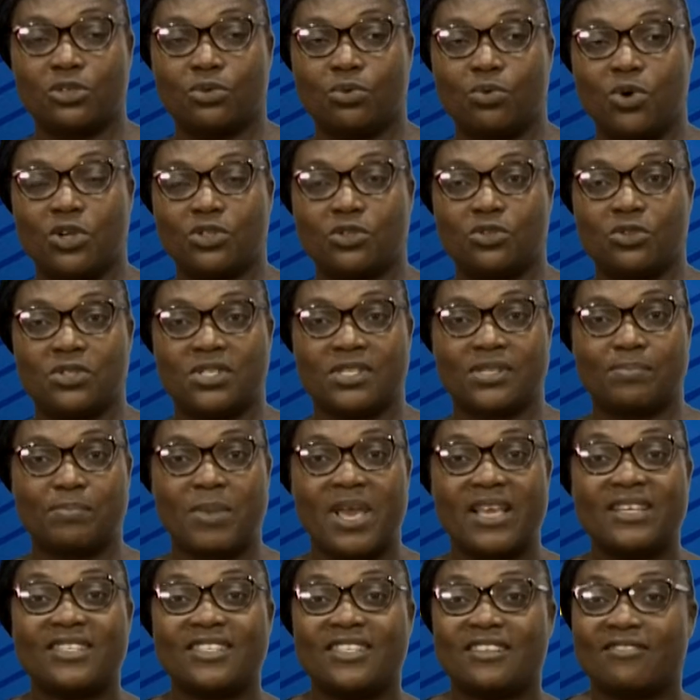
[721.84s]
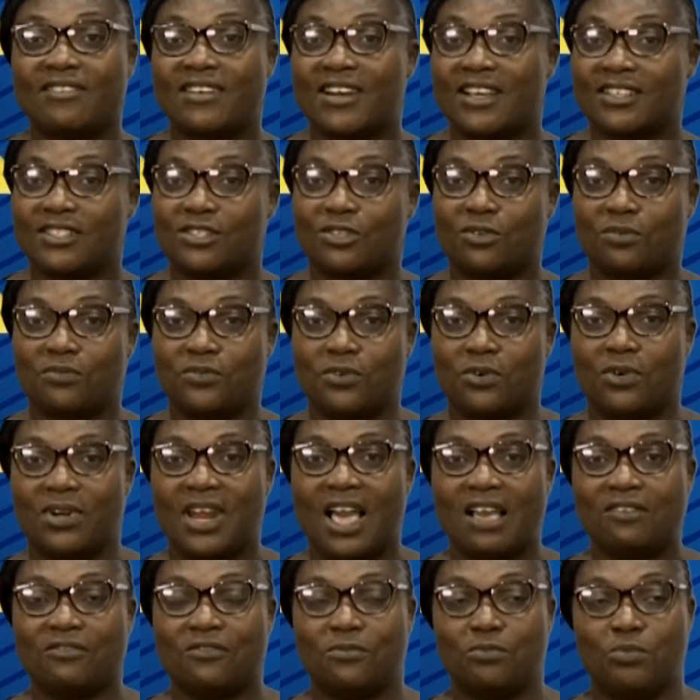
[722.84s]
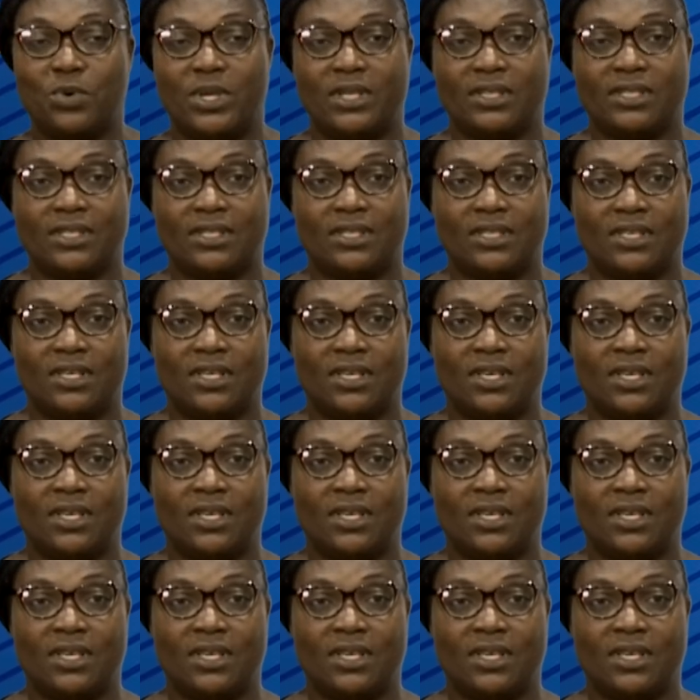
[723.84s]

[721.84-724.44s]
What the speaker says: you want to spend the rest of your life with,